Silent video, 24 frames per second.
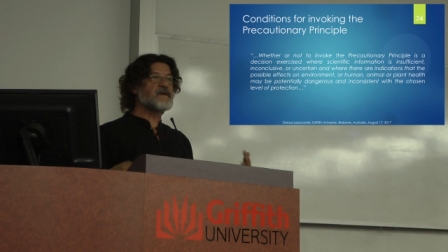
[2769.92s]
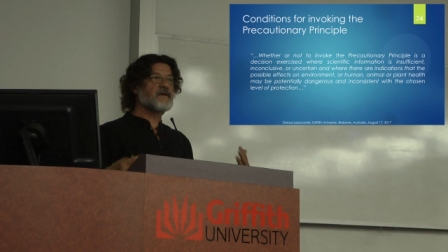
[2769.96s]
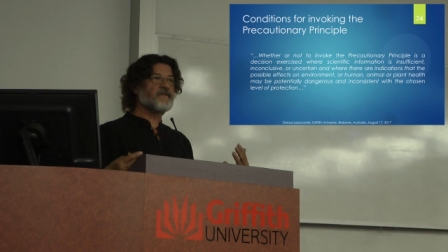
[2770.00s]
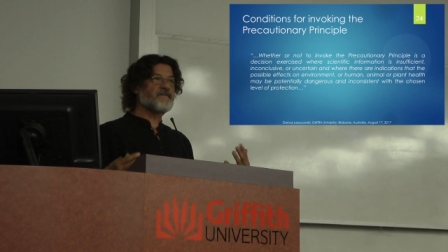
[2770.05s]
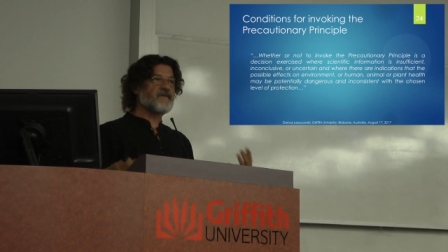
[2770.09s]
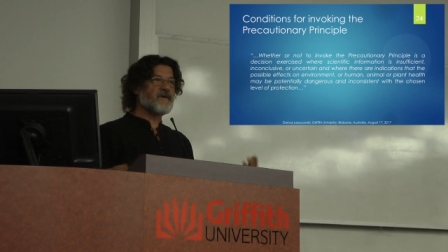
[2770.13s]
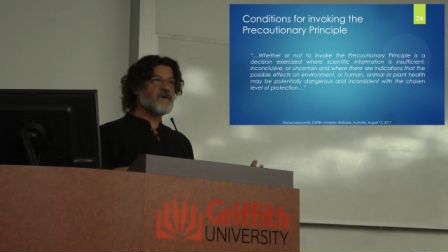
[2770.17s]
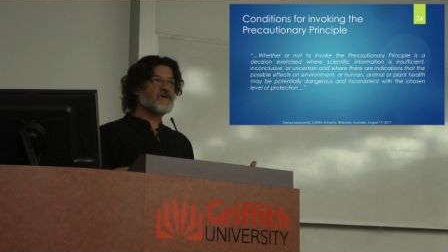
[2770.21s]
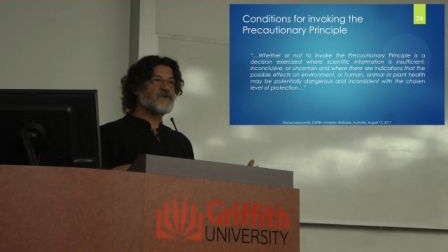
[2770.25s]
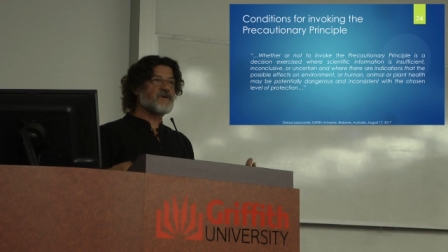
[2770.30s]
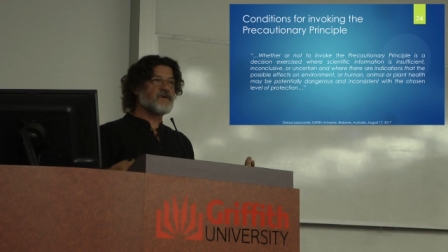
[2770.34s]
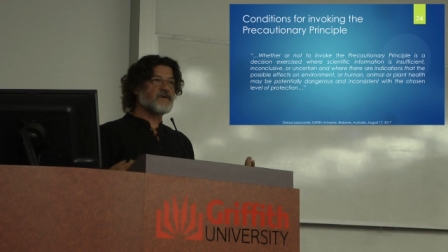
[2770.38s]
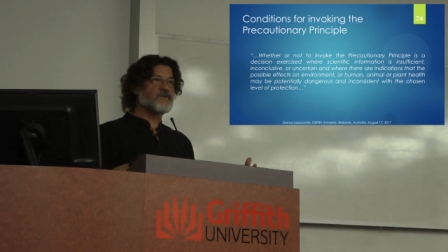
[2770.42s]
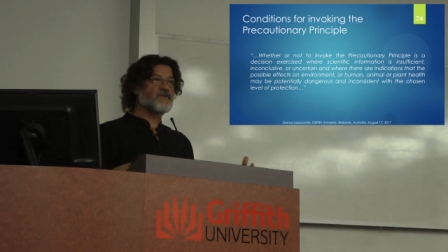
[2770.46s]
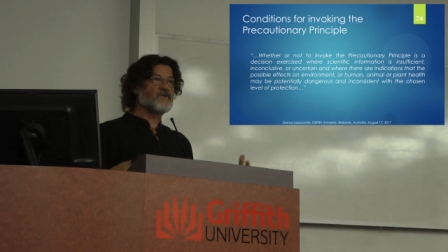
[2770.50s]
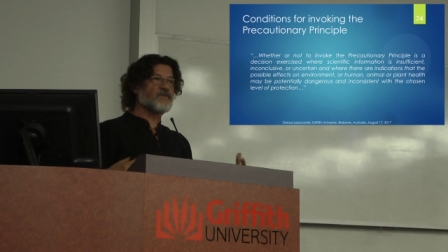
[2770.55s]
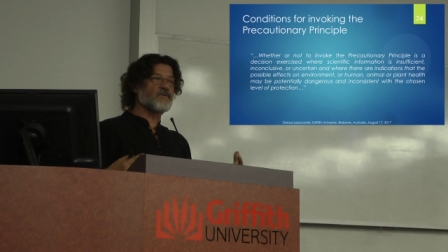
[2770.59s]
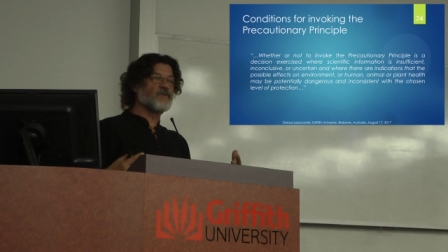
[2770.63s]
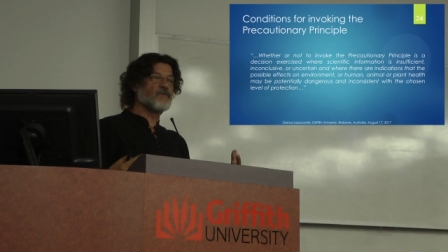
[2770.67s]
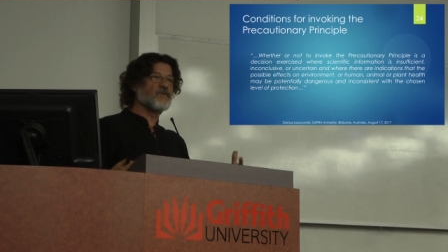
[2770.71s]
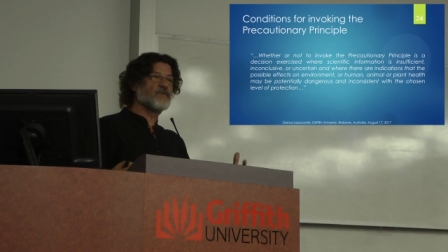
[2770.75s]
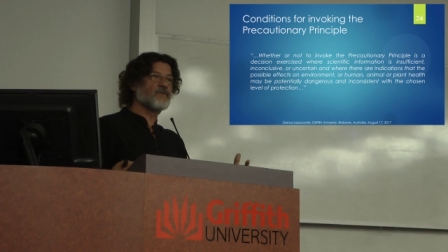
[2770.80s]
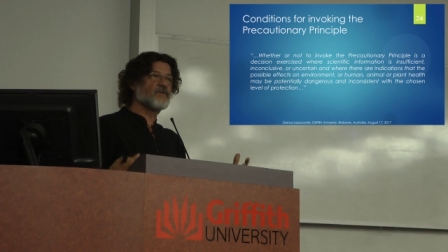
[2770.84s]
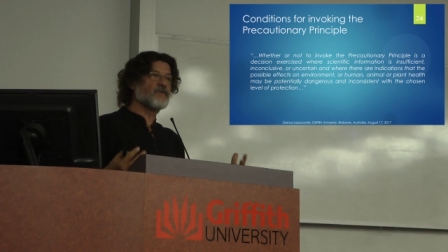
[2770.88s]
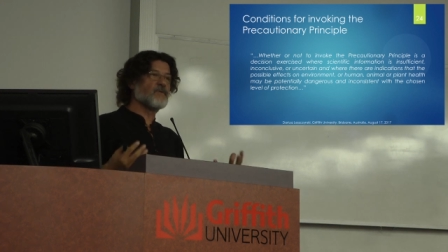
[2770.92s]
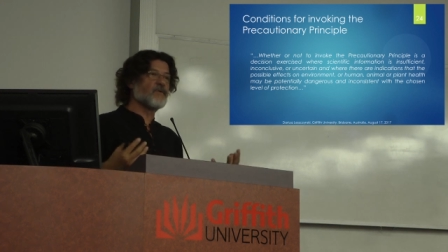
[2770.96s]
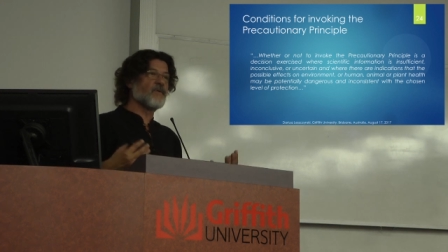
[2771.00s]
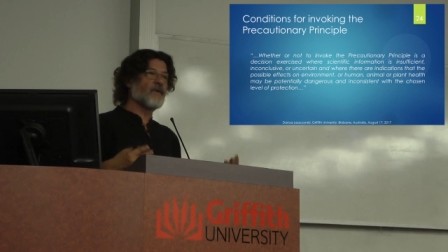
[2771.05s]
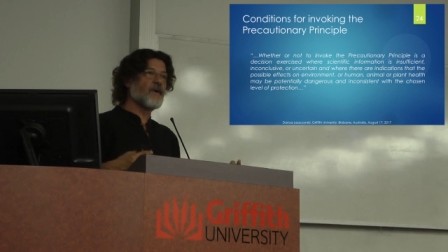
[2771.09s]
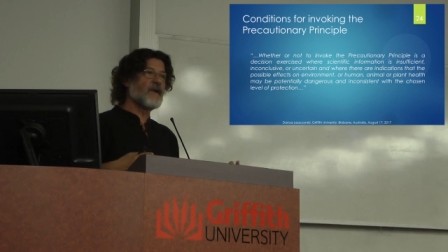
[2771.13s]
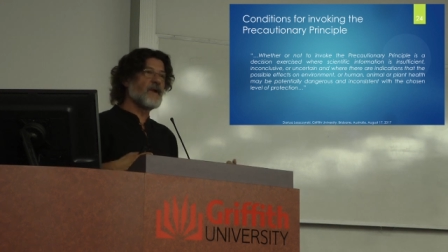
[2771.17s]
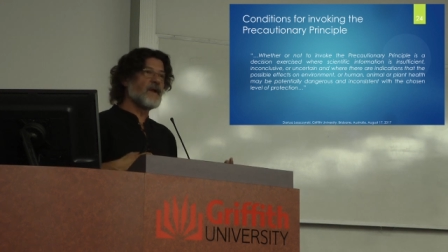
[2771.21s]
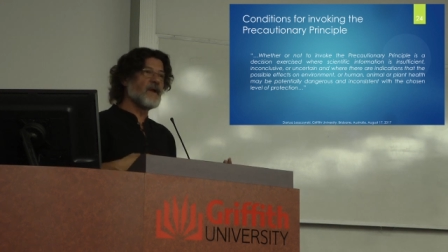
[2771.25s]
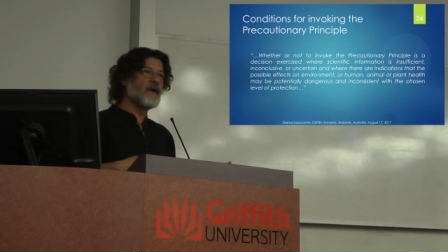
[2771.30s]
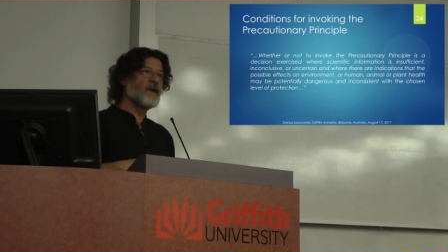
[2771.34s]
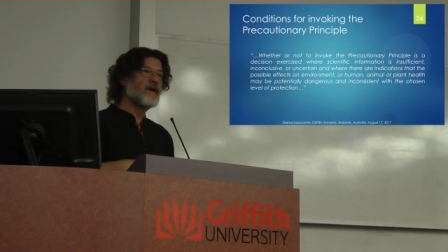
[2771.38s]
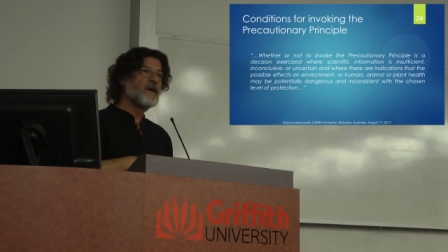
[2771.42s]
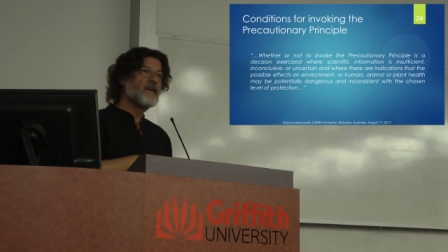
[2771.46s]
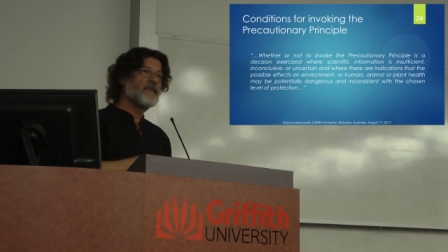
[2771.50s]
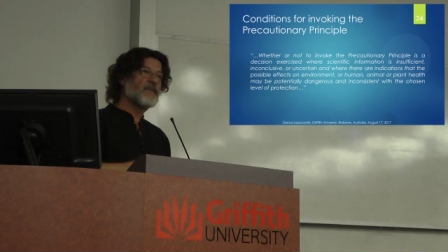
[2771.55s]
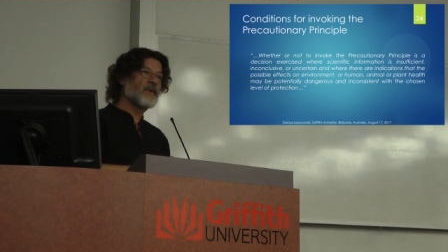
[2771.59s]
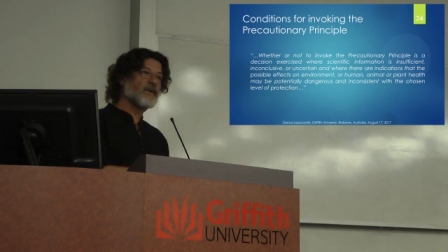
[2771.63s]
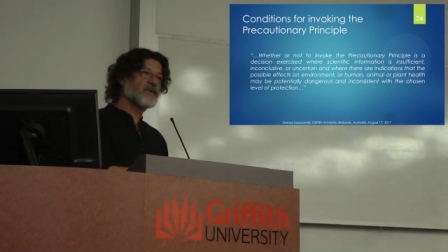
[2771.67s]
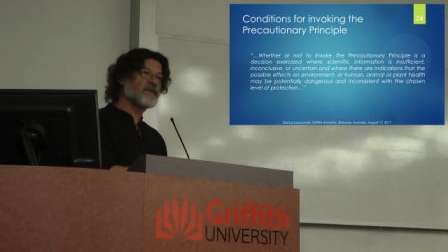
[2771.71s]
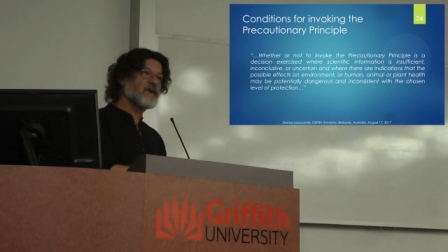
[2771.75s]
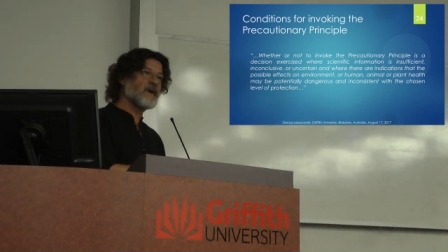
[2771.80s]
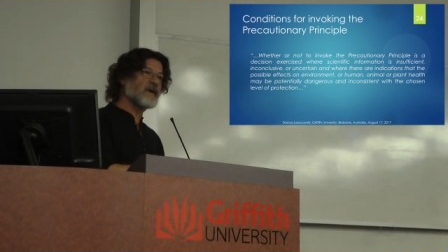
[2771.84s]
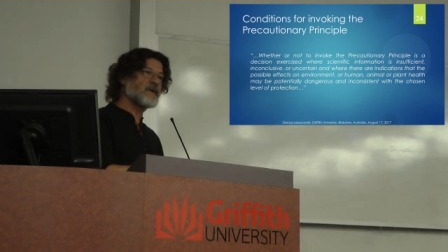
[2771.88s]
insufficient to, to really
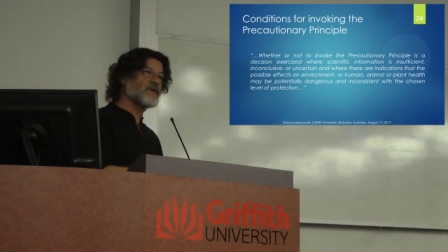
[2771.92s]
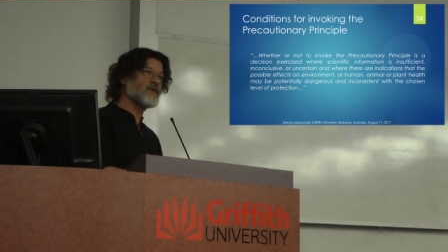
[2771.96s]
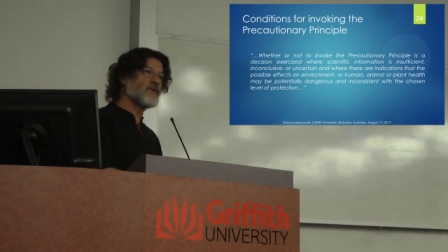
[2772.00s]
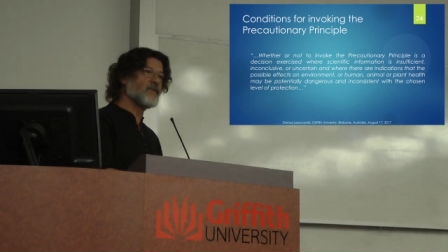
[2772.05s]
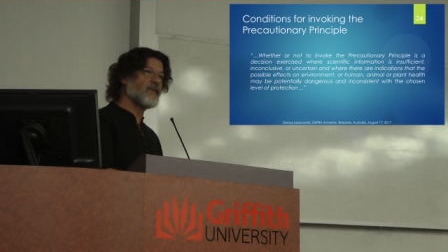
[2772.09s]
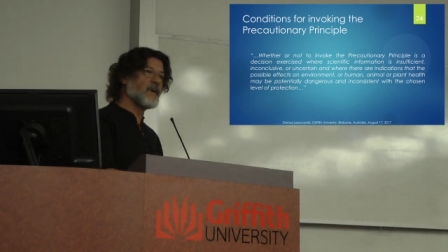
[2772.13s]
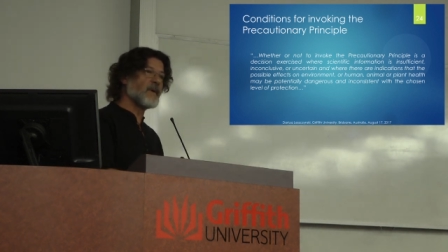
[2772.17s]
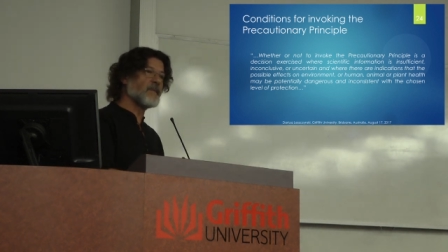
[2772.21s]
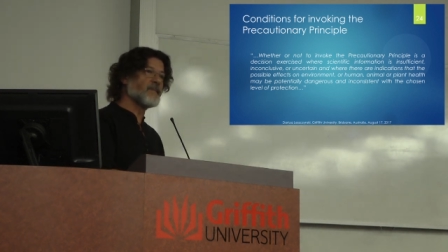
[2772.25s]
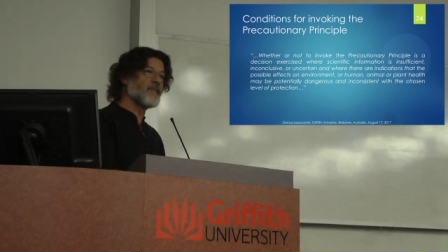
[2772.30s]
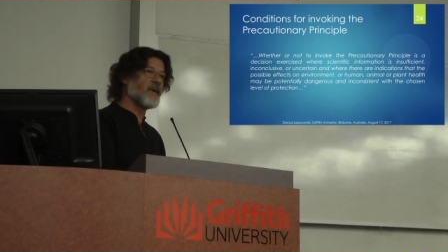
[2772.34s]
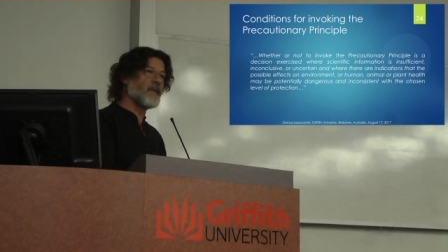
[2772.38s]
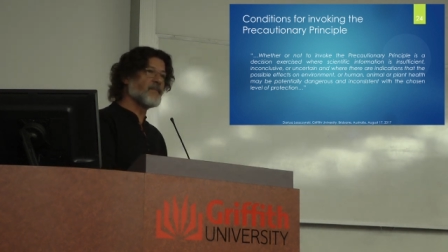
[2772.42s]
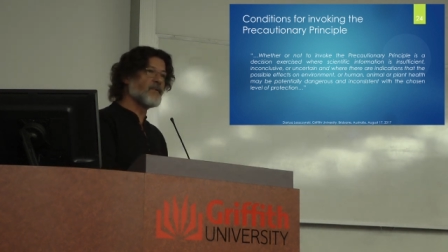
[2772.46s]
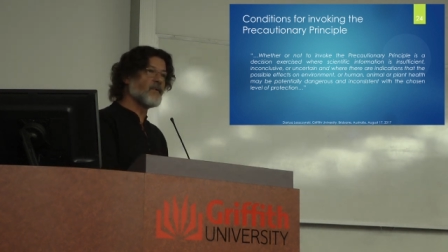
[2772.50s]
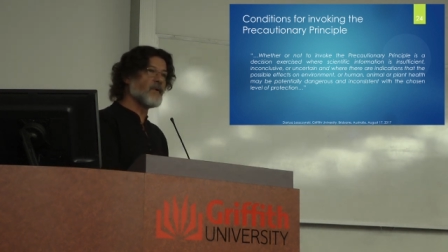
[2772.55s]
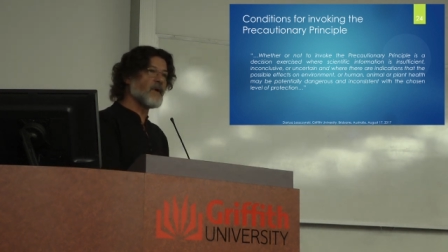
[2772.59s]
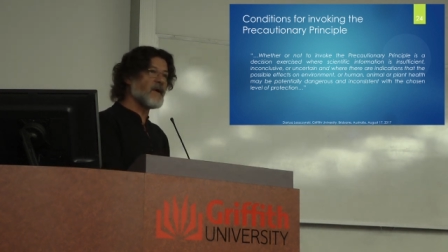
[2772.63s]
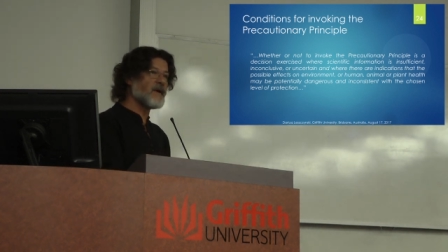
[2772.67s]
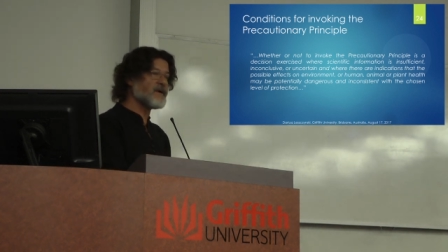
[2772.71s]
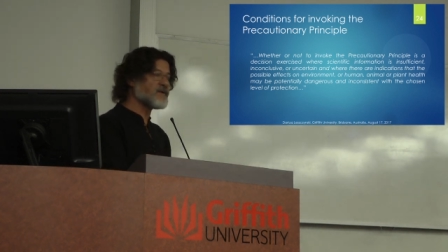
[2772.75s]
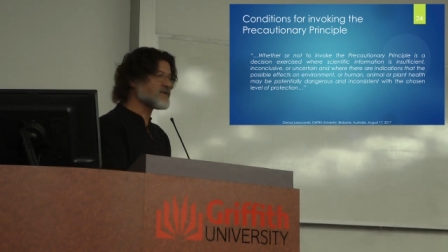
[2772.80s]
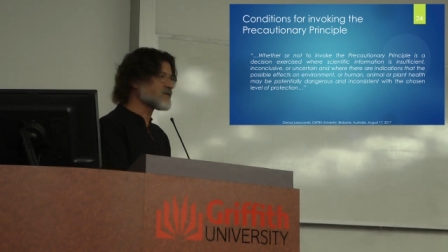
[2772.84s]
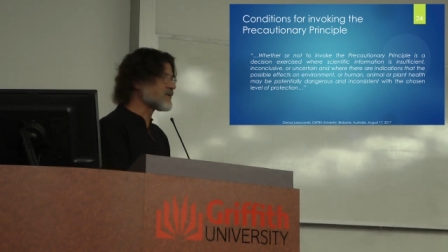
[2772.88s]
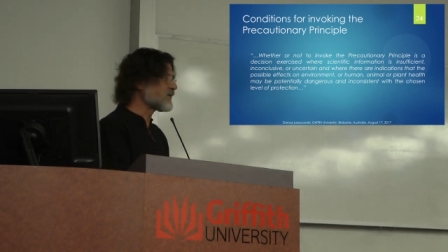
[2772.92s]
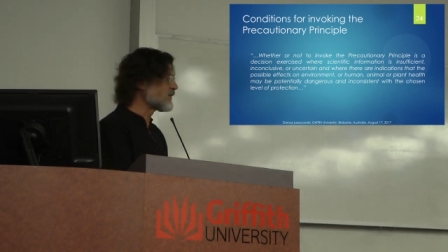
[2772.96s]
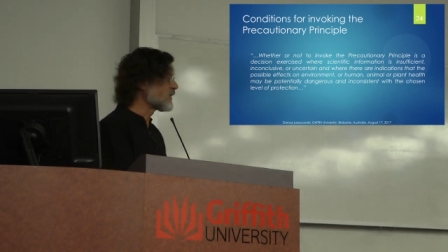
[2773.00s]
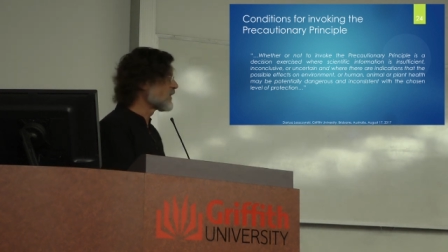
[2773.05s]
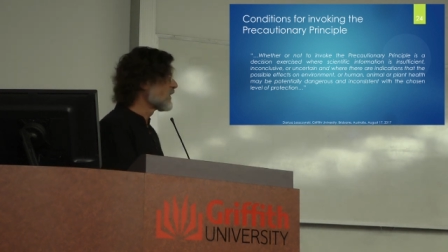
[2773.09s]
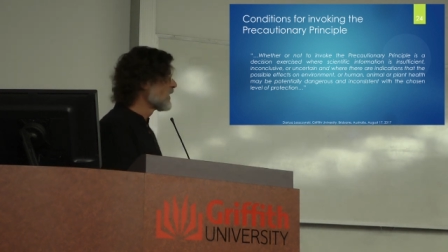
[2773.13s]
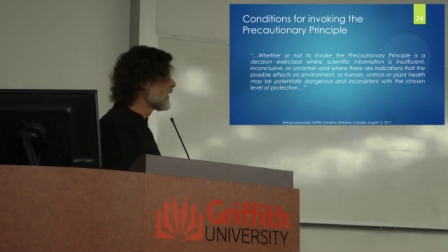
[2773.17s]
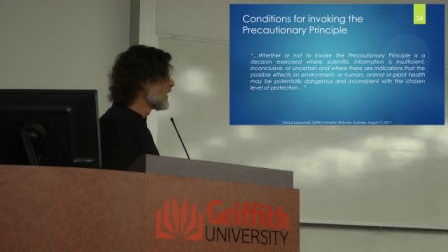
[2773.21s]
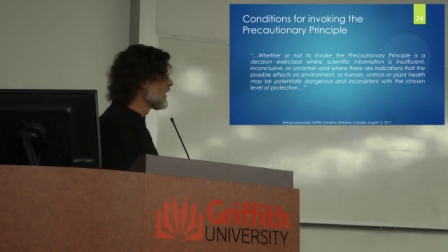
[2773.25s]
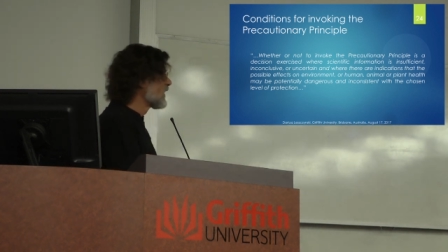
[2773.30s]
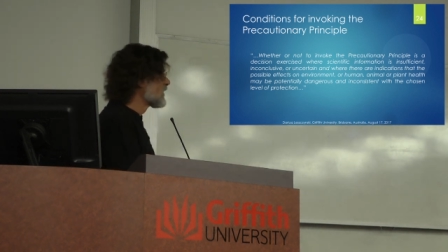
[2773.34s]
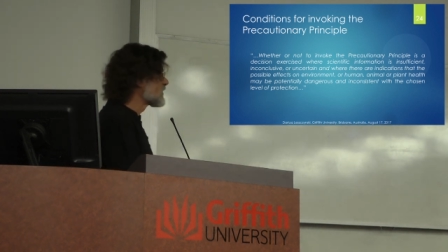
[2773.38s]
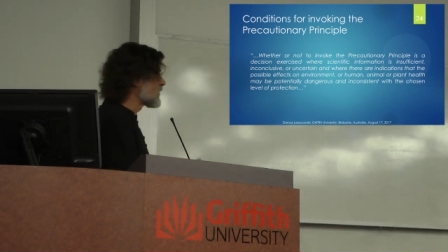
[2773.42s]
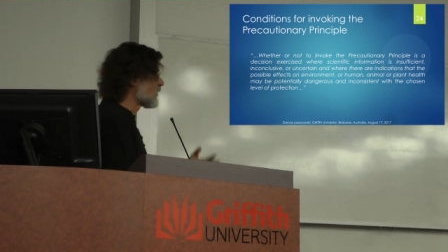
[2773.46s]
protect human population.